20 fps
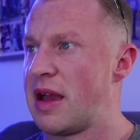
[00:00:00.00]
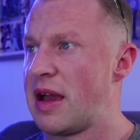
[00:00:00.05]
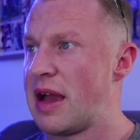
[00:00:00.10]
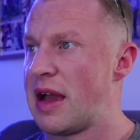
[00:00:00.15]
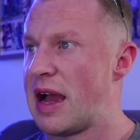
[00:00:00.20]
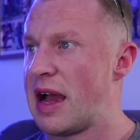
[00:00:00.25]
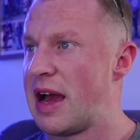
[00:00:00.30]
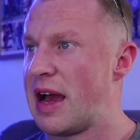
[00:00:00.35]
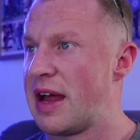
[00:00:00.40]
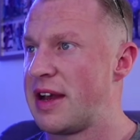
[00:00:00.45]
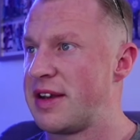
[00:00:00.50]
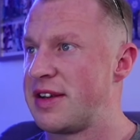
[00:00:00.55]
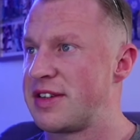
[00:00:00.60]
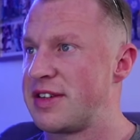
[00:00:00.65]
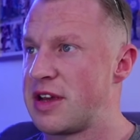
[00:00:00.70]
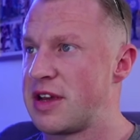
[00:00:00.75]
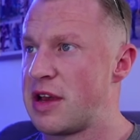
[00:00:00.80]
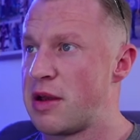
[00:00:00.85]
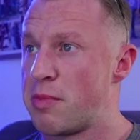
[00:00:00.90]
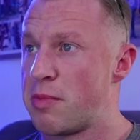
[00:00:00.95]
And
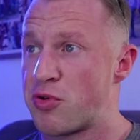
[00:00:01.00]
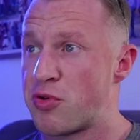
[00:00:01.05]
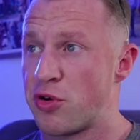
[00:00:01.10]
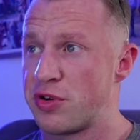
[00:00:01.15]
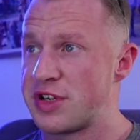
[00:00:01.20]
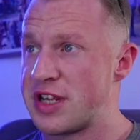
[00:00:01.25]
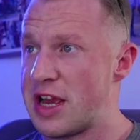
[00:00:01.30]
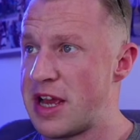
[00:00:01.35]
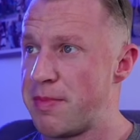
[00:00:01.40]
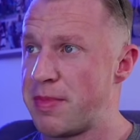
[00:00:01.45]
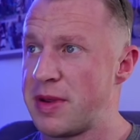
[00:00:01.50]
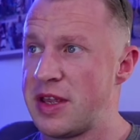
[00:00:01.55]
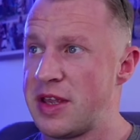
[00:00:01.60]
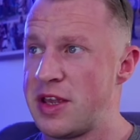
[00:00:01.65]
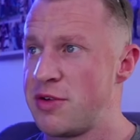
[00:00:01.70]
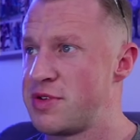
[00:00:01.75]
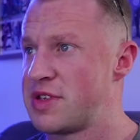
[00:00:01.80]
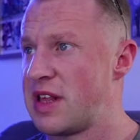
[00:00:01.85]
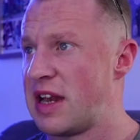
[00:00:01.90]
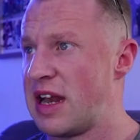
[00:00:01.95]
pro tip,
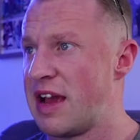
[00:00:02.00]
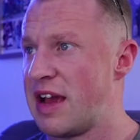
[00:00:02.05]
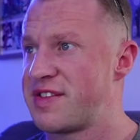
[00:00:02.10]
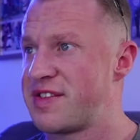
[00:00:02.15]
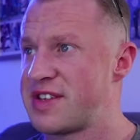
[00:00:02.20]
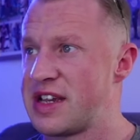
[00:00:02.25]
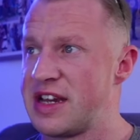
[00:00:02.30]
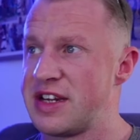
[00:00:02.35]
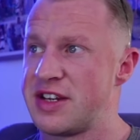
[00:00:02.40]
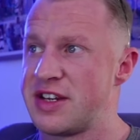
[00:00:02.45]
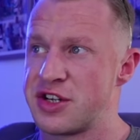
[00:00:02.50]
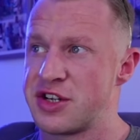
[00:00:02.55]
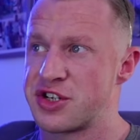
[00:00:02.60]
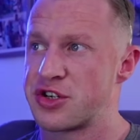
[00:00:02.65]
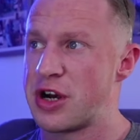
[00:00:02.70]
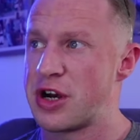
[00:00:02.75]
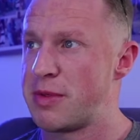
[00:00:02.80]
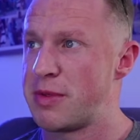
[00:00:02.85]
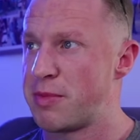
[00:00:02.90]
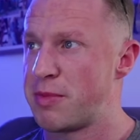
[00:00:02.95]
use the left side to
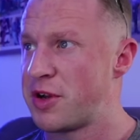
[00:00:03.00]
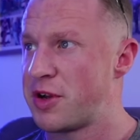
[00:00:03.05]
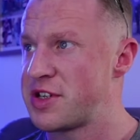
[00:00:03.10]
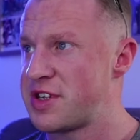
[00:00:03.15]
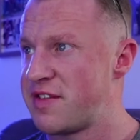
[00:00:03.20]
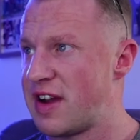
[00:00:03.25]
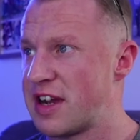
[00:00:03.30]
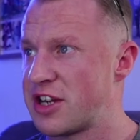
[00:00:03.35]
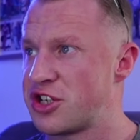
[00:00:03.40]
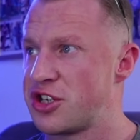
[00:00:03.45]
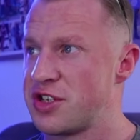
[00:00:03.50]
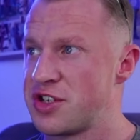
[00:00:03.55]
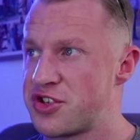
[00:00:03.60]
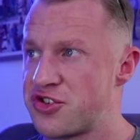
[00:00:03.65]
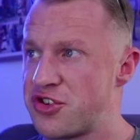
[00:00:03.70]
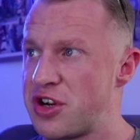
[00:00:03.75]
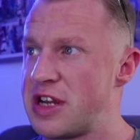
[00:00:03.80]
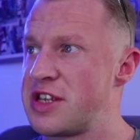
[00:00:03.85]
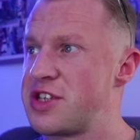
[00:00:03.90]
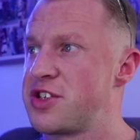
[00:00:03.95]
describe the positive actions,
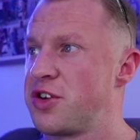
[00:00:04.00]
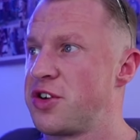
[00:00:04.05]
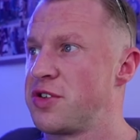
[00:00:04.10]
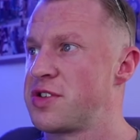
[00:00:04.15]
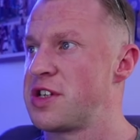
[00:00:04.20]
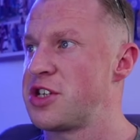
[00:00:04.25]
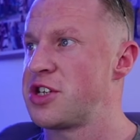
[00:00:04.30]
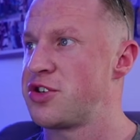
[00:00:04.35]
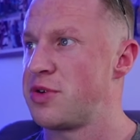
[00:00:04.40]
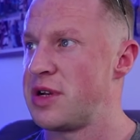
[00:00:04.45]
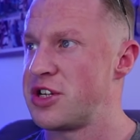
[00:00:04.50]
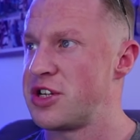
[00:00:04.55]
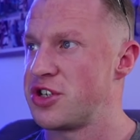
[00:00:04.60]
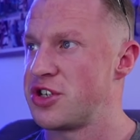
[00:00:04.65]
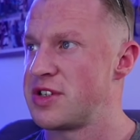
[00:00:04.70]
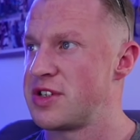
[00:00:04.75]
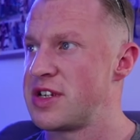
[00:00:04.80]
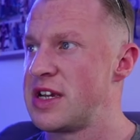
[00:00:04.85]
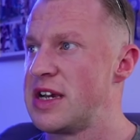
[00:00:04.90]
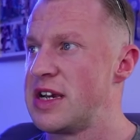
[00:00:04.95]
traits, or
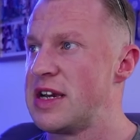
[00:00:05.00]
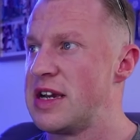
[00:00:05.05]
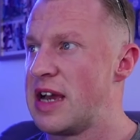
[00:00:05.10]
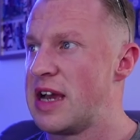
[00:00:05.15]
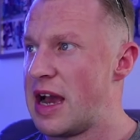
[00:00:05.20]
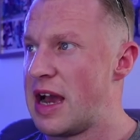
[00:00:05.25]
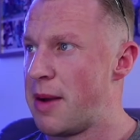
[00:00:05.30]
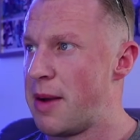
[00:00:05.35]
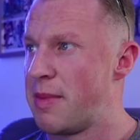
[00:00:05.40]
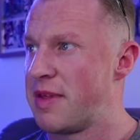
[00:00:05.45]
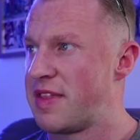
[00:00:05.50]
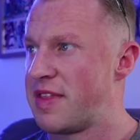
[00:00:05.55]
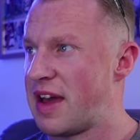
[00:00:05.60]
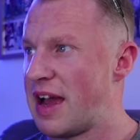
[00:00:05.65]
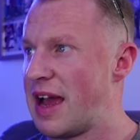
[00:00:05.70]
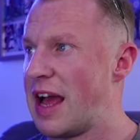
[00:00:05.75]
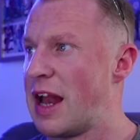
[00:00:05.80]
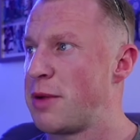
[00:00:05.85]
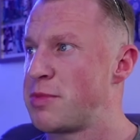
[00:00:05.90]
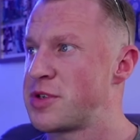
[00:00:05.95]
situations that
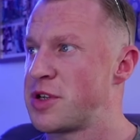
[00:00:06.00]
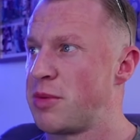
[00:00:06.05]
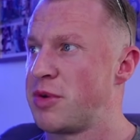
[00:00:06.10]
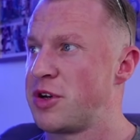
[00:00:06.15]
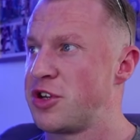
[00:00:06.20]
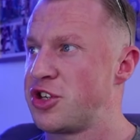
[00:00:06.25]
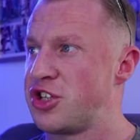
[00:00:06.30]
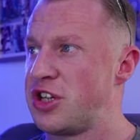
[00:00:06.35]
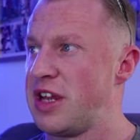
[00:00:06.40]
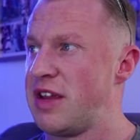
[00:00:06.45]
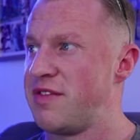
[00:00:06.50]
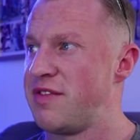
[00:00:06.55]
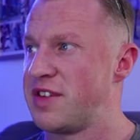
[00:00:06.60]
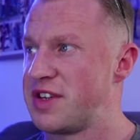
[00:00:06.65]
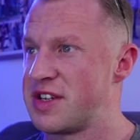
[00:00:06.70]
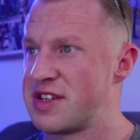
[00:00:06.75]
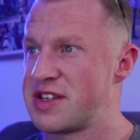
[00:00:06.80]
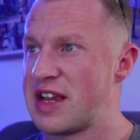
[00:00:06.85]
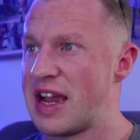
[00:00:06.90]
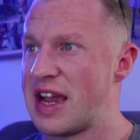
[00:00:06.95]
help someone achieve the
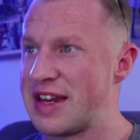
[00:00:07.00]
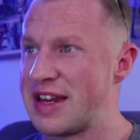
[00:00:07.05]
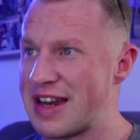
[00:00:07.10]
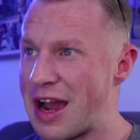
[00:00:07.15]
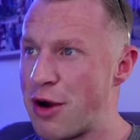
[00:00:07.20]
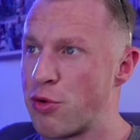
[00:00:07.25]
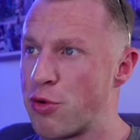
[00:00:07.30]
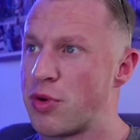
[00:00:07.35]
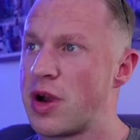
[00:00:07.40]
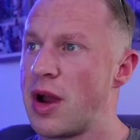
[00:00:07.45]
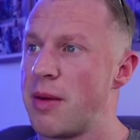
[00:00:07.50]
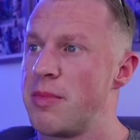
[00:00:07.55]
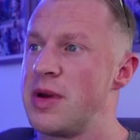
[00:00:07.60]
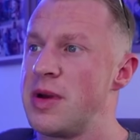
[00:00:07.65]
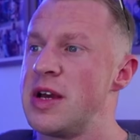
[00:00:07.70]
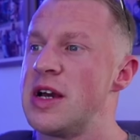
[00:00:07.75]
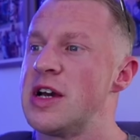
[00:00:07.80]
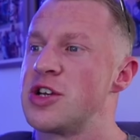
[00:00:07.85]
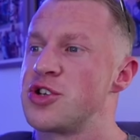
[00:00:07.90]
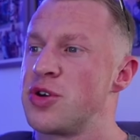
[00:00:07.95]
desired outcome.
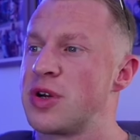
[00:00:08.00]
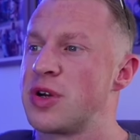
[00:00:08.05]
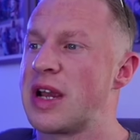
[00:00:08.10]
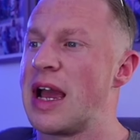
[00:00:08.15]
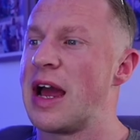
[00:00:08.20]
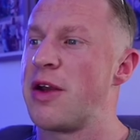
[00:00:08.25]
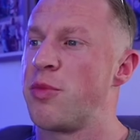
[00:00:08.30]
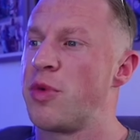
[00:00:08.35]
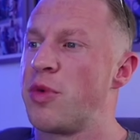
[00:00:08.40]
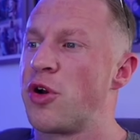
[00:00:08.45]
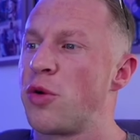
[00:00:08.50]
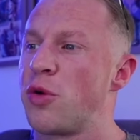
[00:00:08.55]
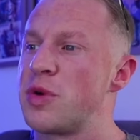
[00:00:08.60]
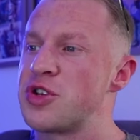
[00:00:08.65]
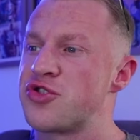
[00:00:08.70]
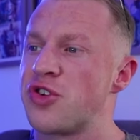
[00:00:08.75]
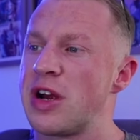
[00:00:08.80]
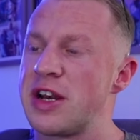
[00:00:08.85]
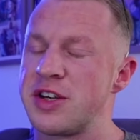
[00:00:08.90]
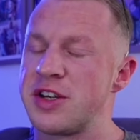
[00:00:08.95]
So again, we're always
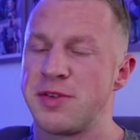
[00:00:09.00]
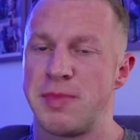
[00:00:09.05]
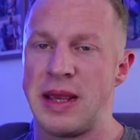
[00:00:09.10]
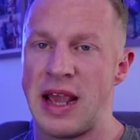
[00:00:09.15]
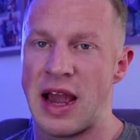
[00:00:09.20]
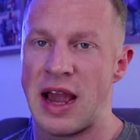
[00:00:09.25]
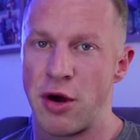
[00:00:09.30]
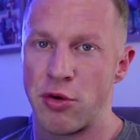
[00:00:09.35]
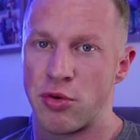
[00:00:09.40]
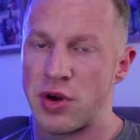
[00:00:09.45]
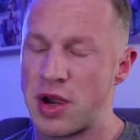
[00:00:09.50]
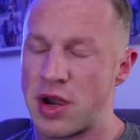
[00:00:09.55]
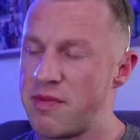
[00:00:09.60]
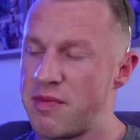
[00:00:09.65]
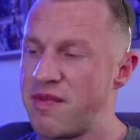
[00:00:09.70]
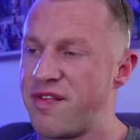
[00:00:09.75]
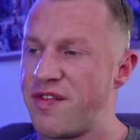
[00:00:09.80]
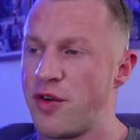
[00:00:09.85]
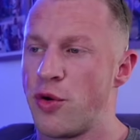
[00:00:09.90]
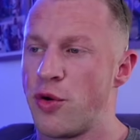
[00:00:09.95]
trying to be outcome
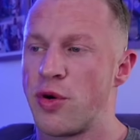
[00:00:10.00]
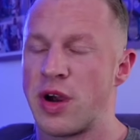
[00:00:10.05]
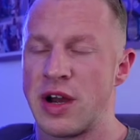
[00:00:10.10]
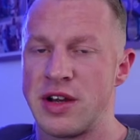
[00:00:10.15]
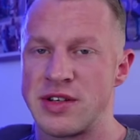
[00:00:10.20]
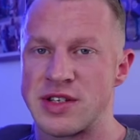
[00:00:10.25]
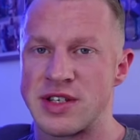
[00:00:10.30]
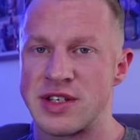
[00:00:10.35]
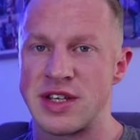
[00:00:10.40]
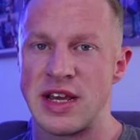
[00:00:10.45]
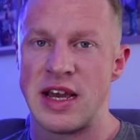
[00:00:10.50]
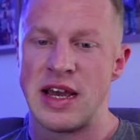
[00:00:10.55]
focused.